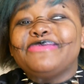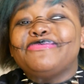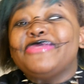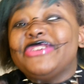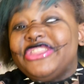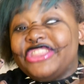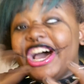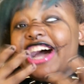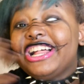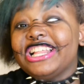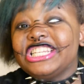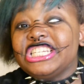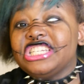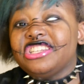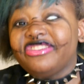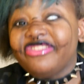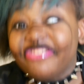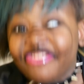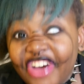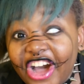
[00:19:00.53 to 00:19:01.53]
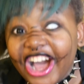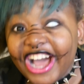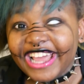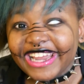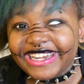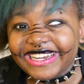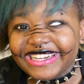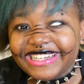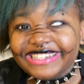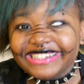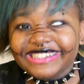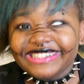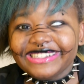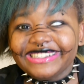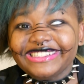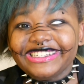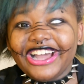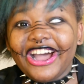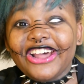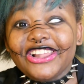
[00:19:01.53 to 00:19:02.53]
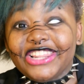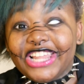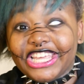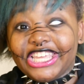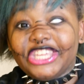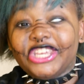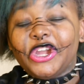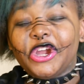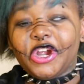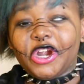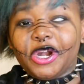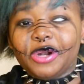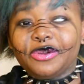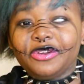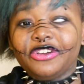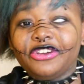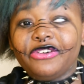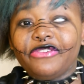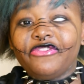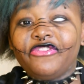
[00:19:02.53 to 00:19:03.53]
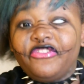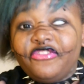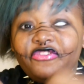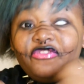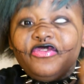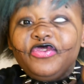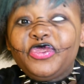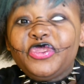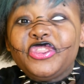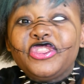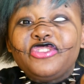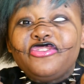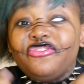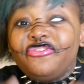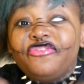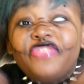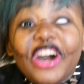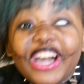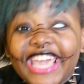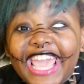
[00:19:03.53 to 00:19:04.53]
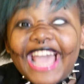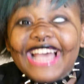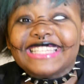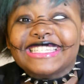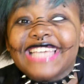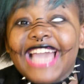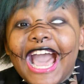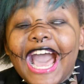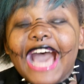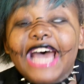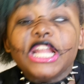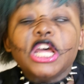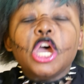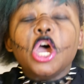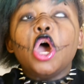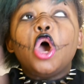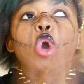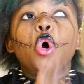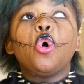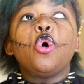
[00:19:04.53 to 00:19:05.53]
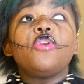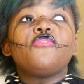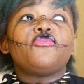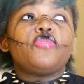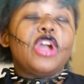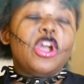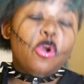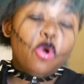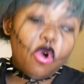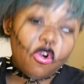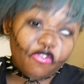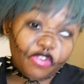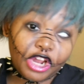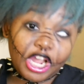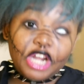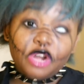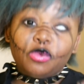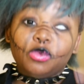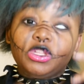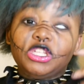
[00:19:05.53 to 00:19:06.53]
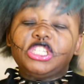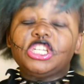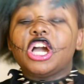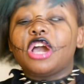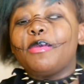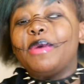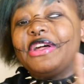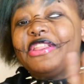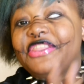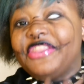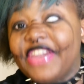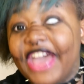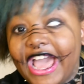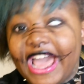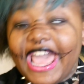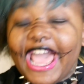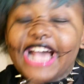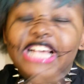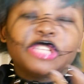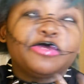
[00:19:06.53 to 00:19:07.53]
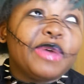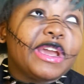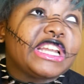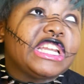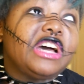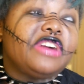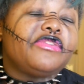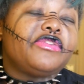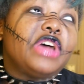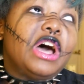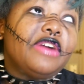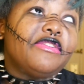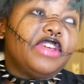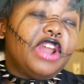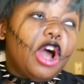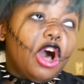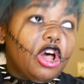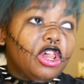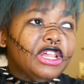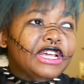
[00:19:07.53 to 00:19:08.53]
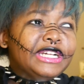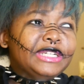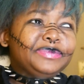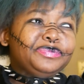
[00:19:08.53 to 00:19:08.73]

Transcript: Mythology is fun, unlike your fuck-ass God. Who if we're gonna really talk about that aspect of it all,